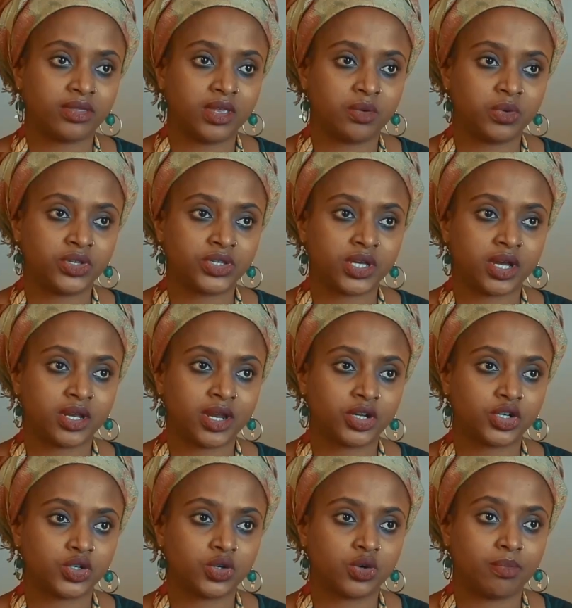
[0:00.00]
there is a
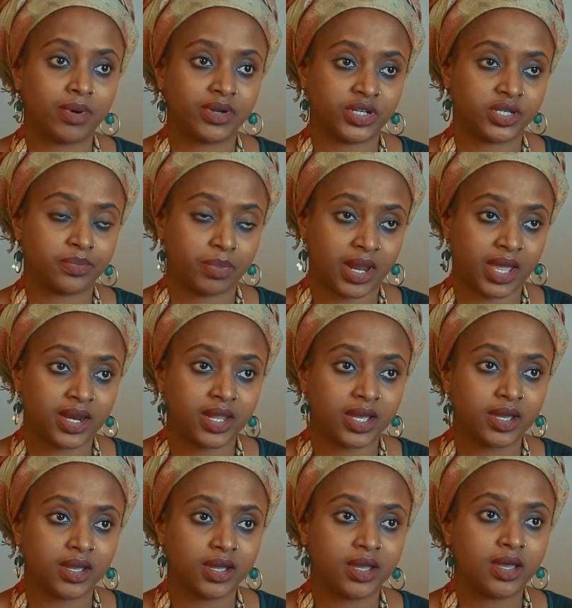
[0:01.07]
national budget
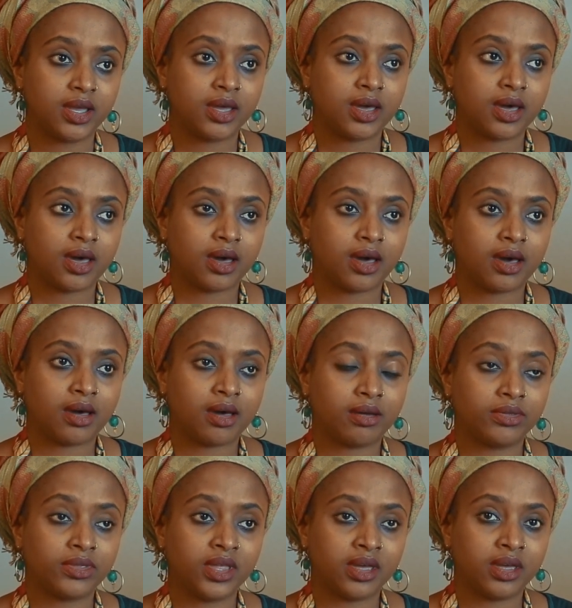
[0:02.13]
planning,
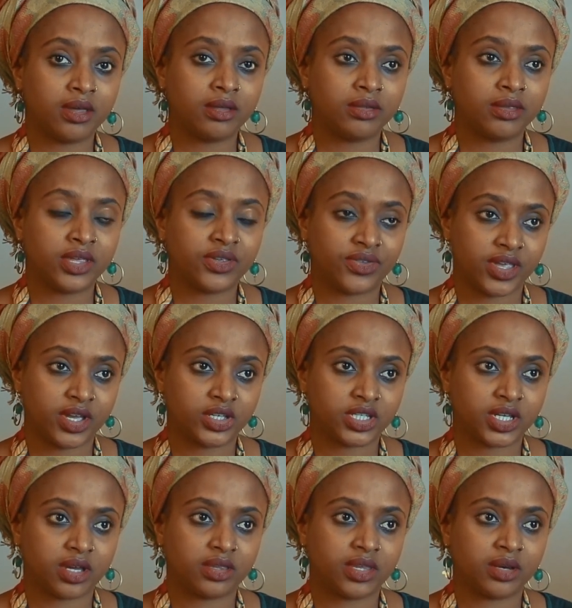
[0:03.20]
the
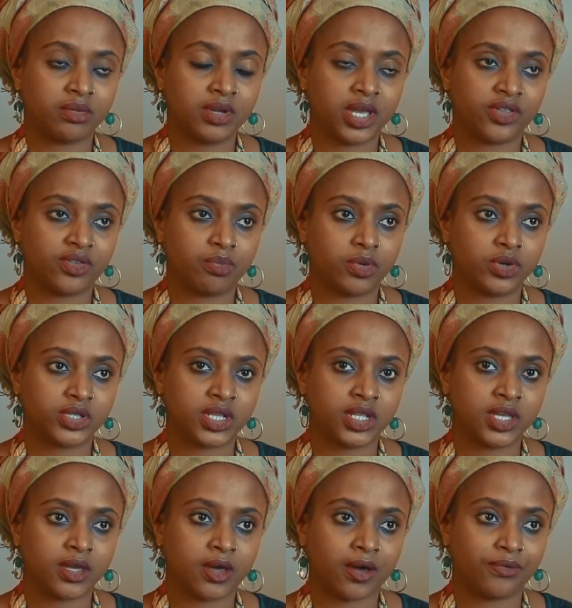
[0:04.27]
sector that gets
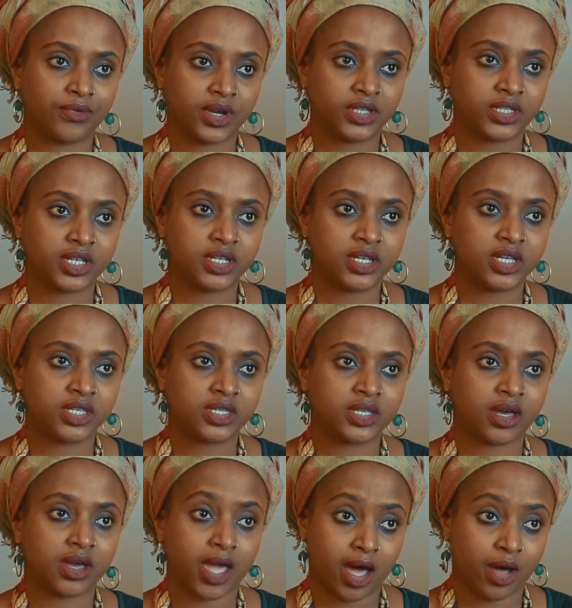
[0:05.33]
mostly affected is
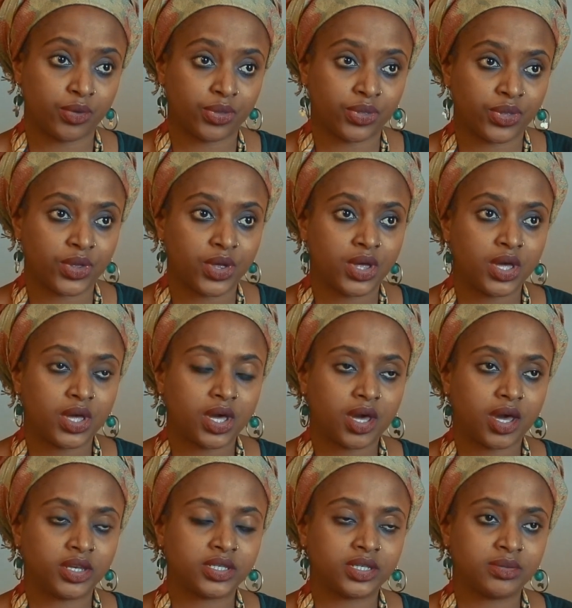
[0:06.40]
health,
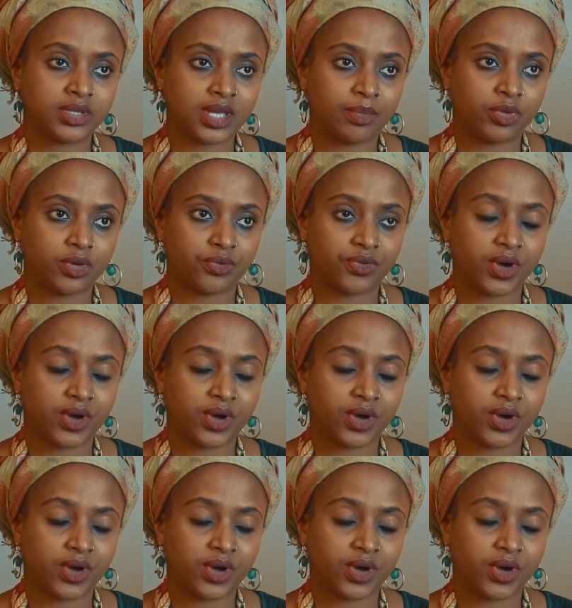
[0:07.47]
and in terms of